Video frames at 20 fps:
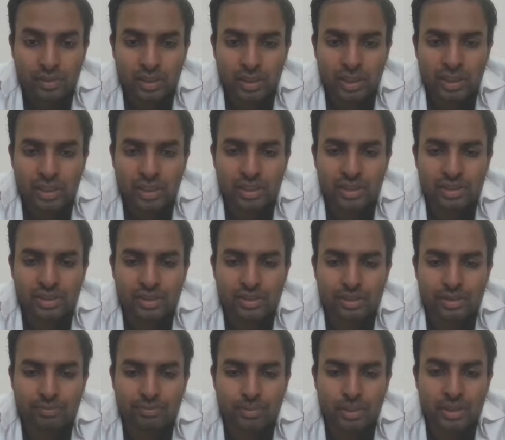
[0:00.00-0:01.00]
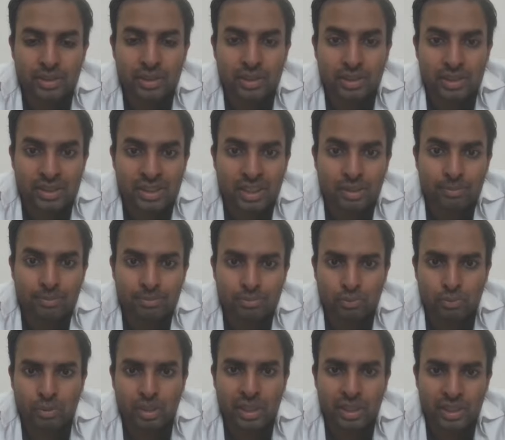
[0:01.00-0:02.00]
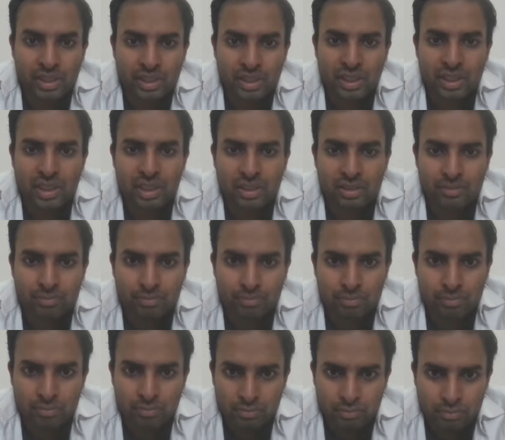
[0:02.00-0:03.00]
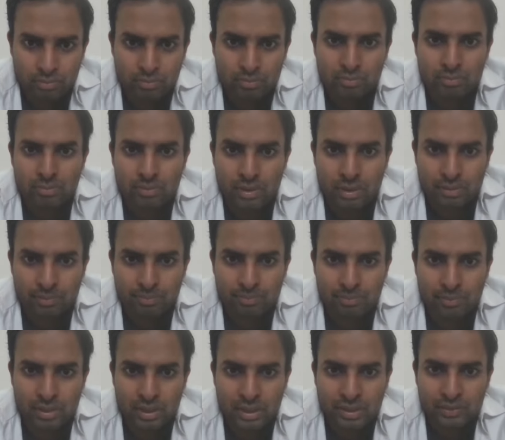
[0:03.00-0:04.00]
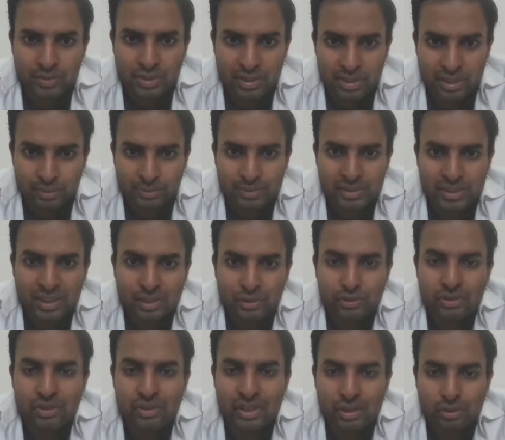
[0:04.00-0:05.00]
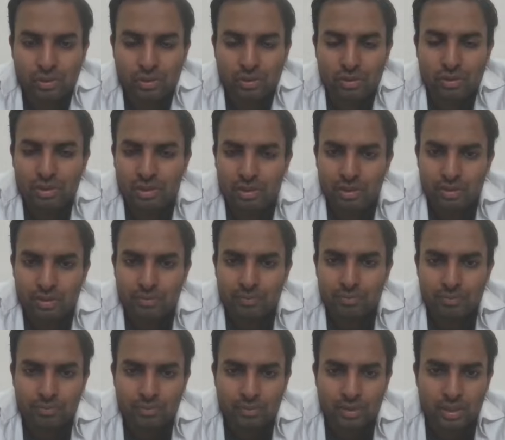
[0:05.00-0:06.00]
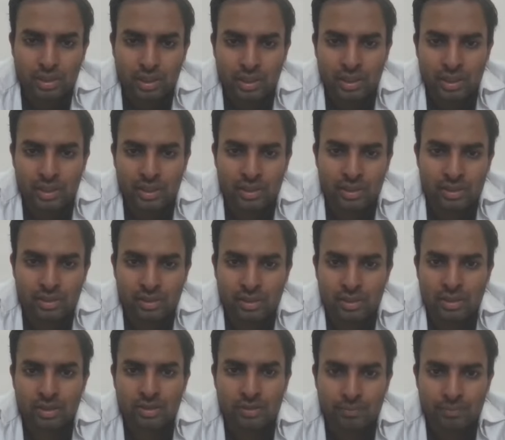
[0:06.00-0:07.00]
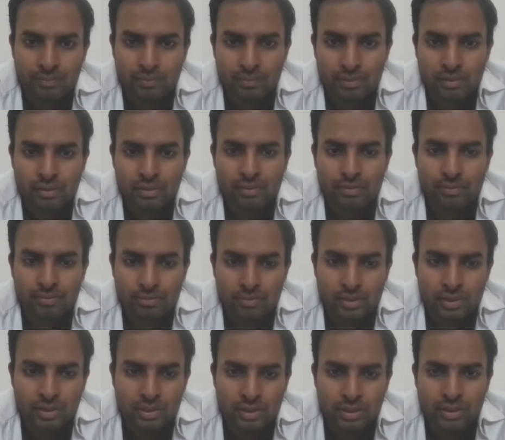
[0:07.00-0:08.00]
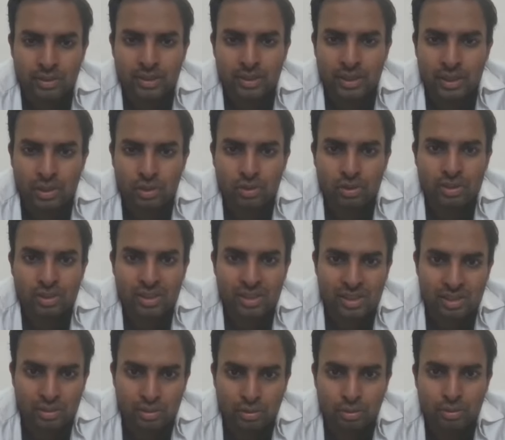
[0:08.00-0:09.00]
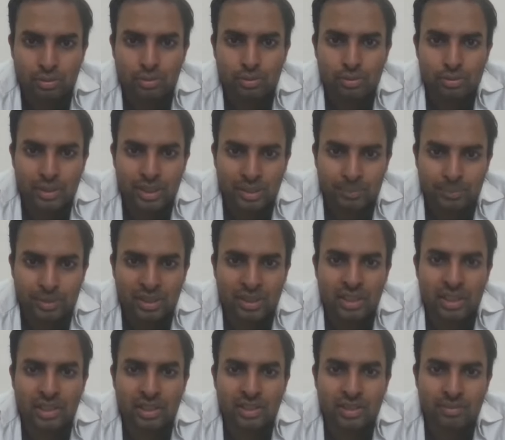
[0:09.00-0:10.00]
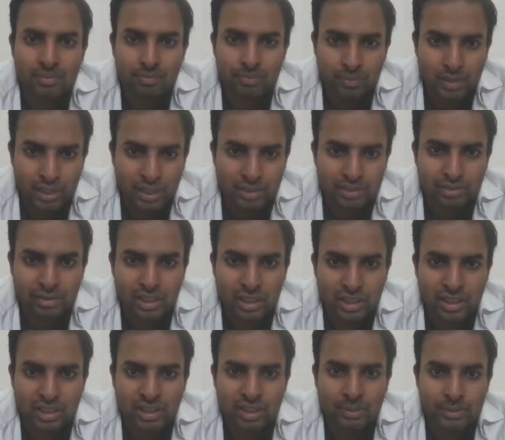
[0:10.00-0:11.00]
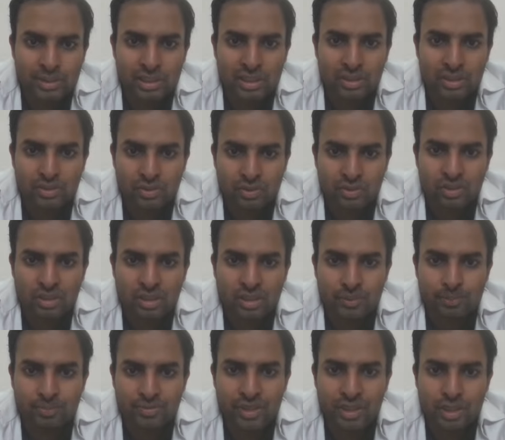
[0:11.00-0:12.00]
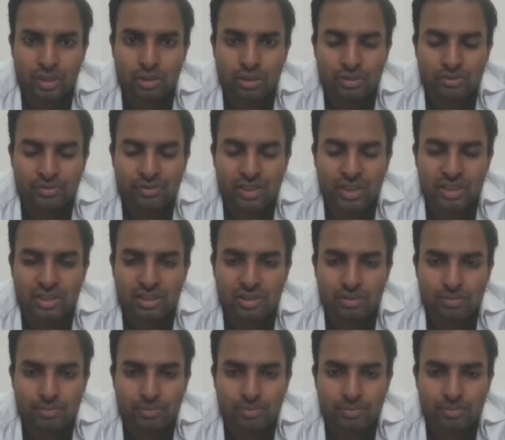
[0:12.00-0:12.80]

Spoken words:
and but somewhere they can lift some sanctions. They should, and they should slowly begin extricating themselves from the conflict.